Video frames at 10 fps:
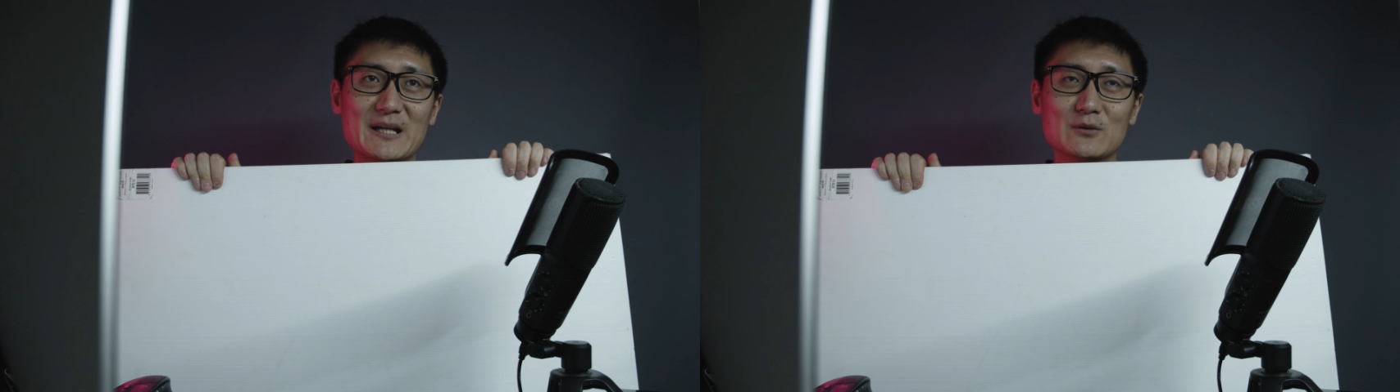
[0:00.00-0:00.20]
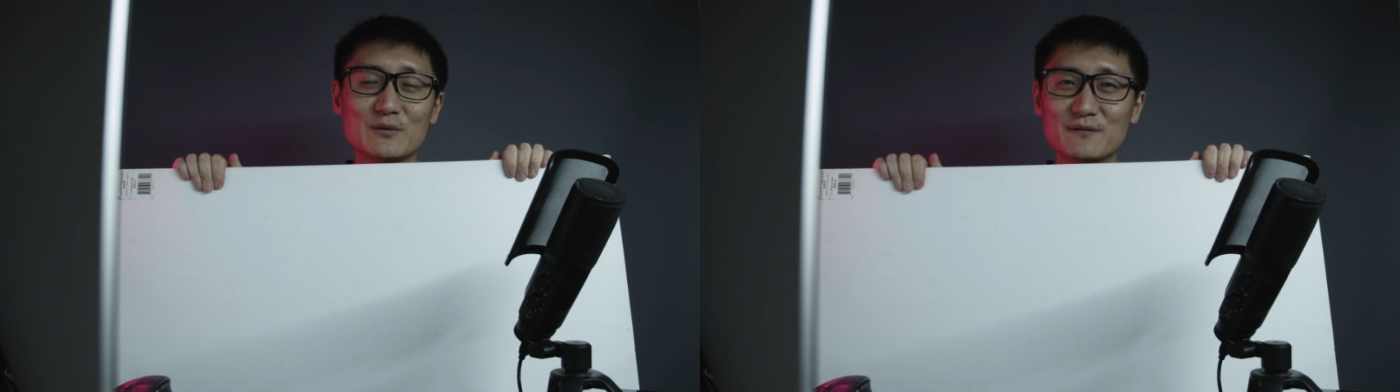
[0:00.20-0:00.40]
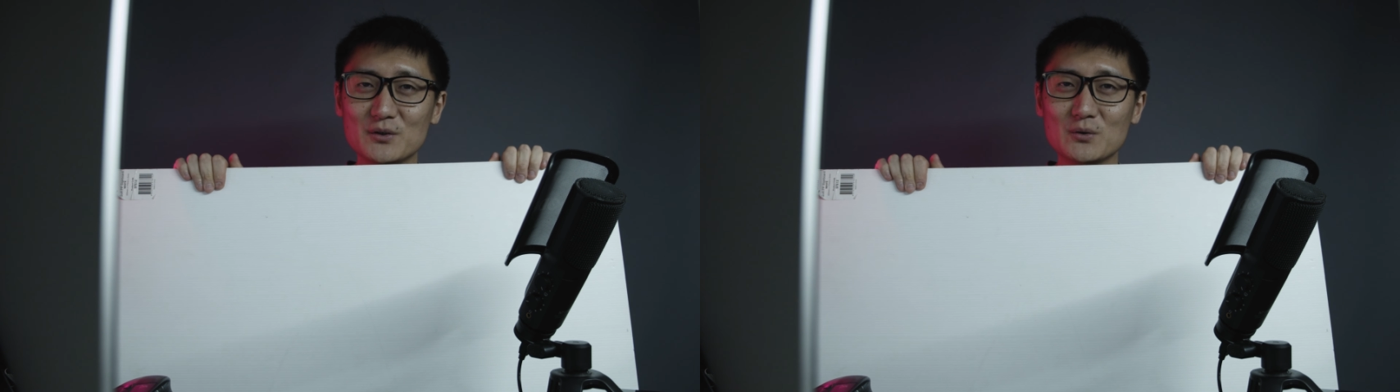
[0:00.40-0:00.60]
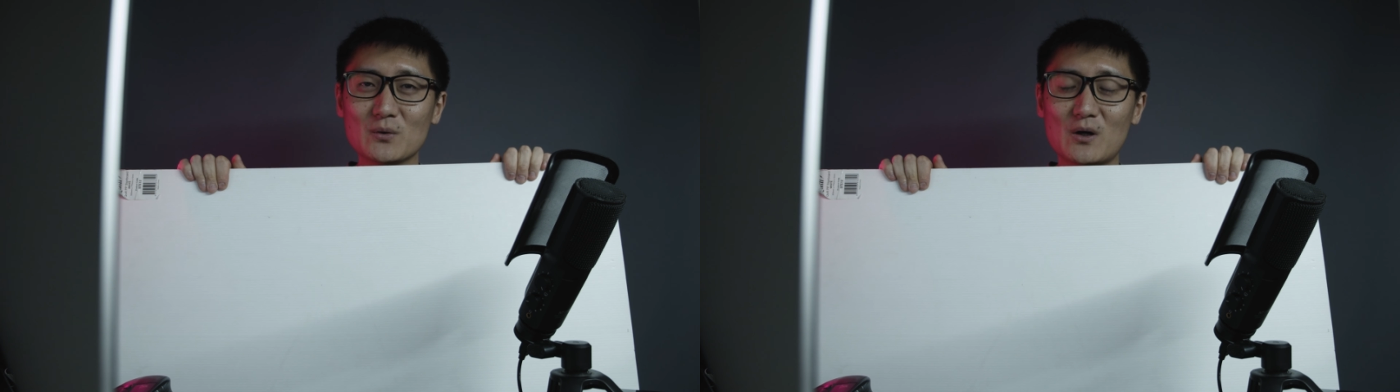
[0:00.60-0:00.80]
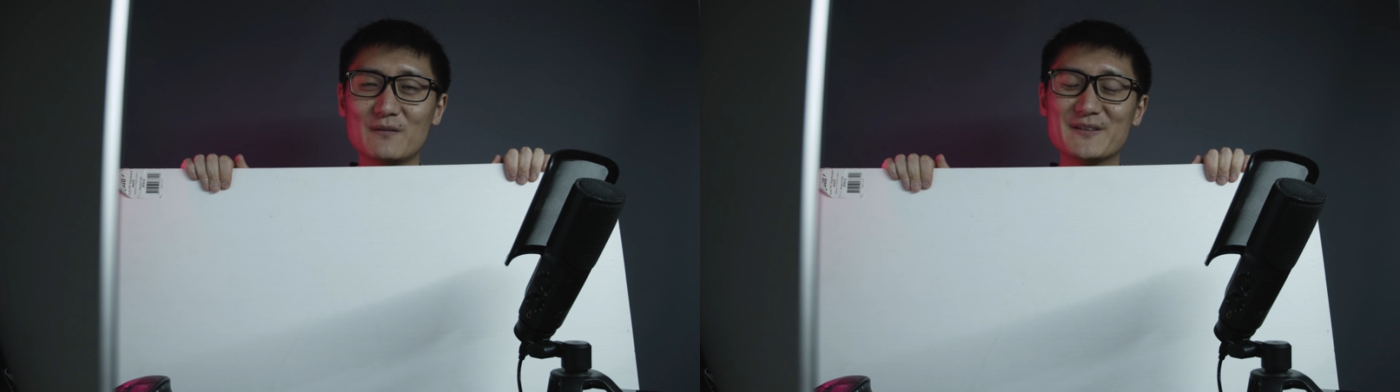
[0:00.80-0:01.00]
a
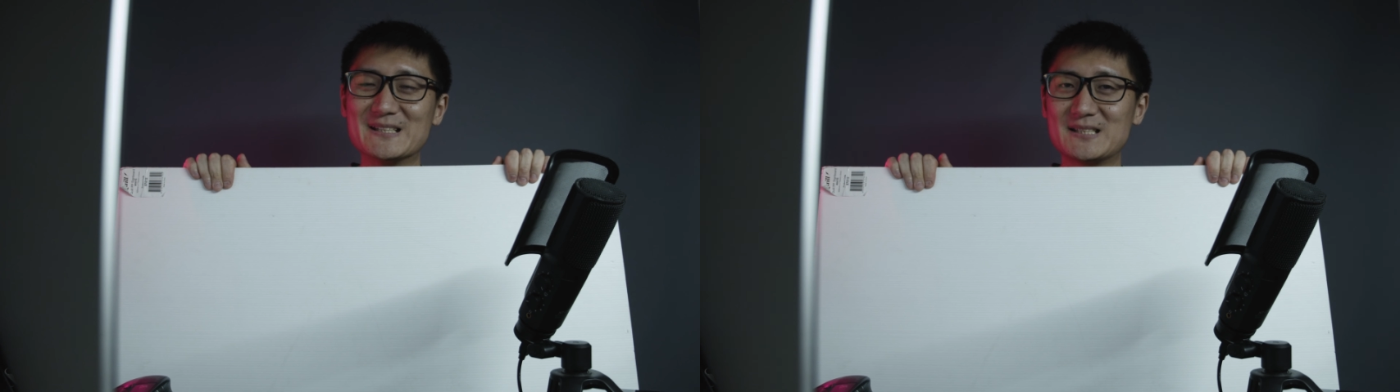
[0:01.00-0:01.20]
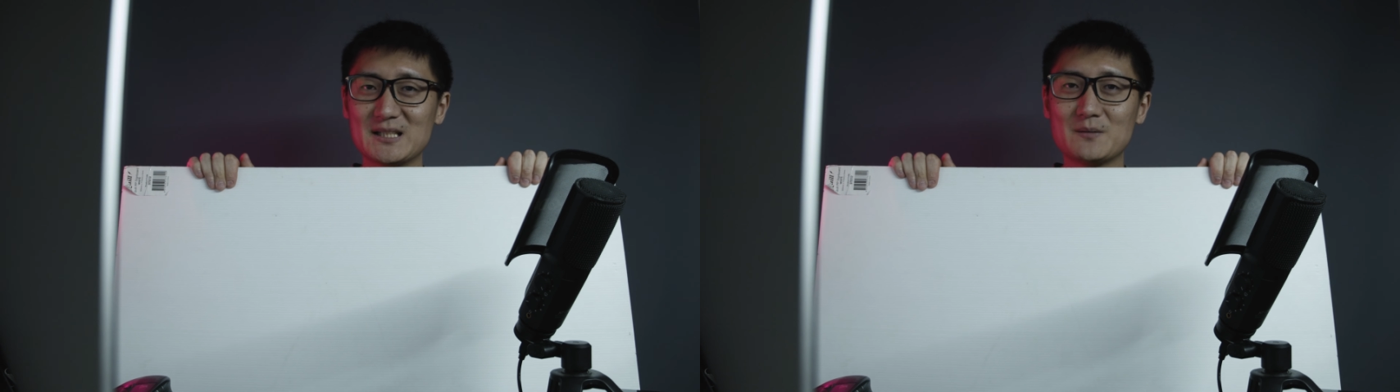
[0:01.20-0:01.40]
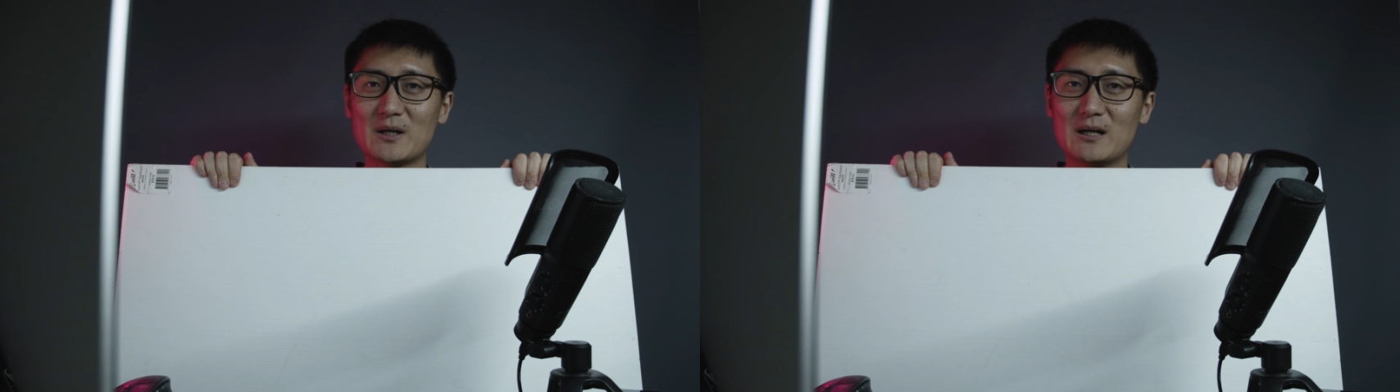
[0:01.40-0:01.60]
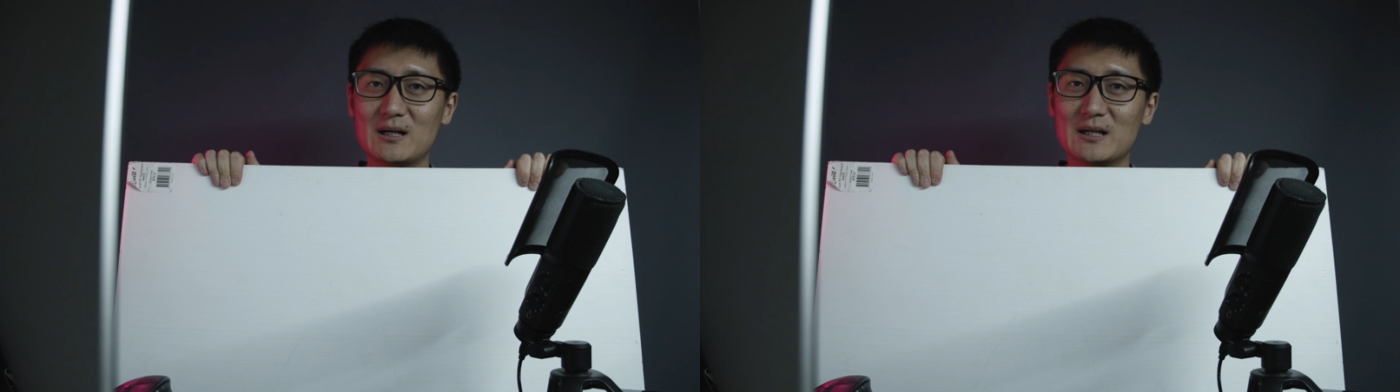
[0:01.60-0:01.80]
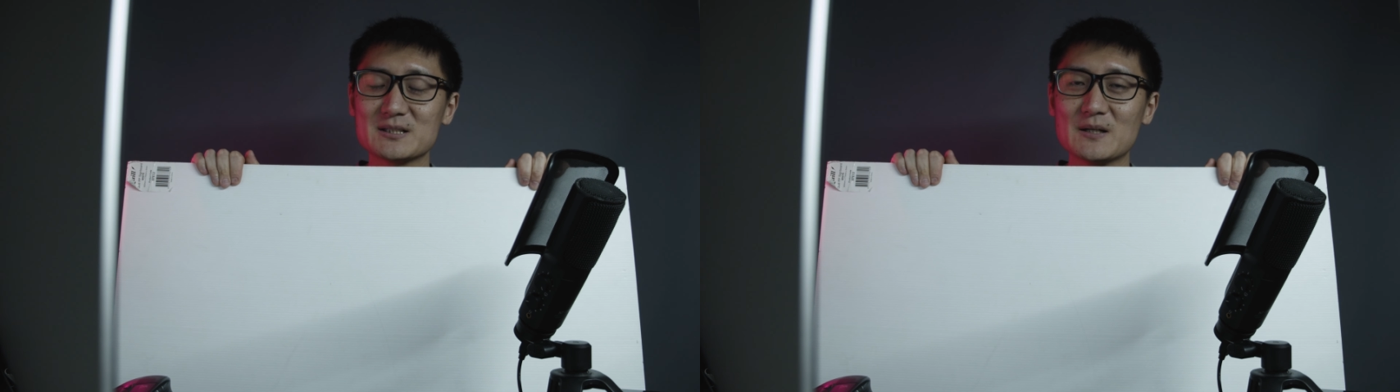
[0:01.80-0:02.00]
review of the Sigma
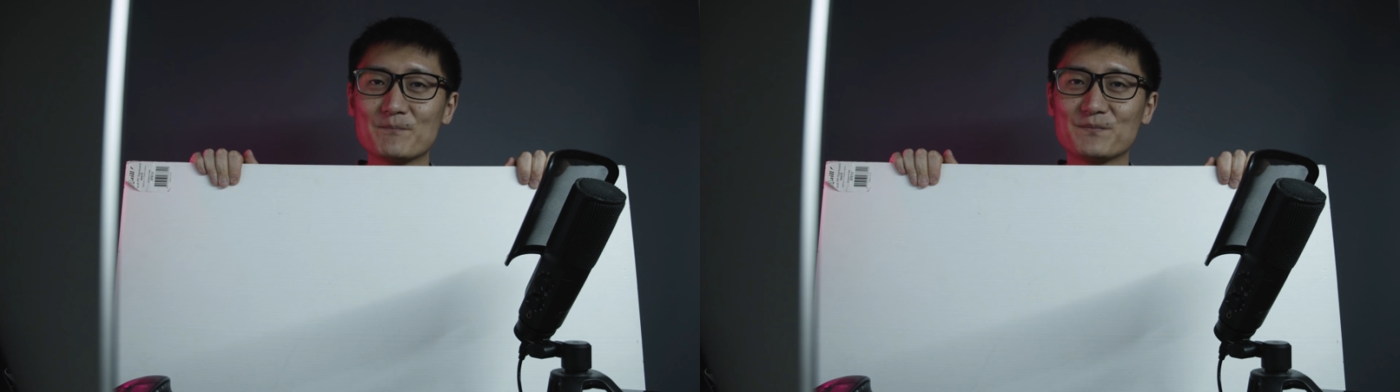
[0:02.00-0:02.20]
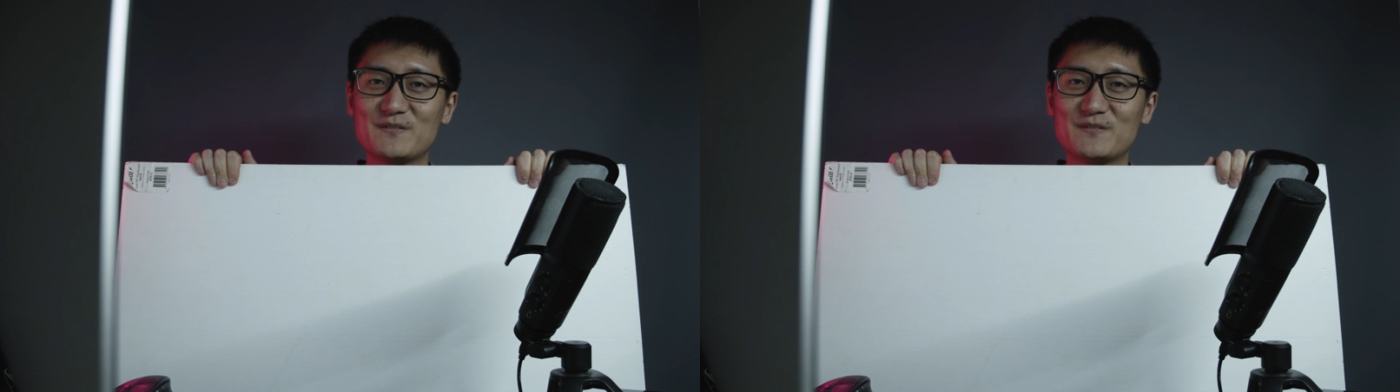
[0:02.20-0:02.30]
Art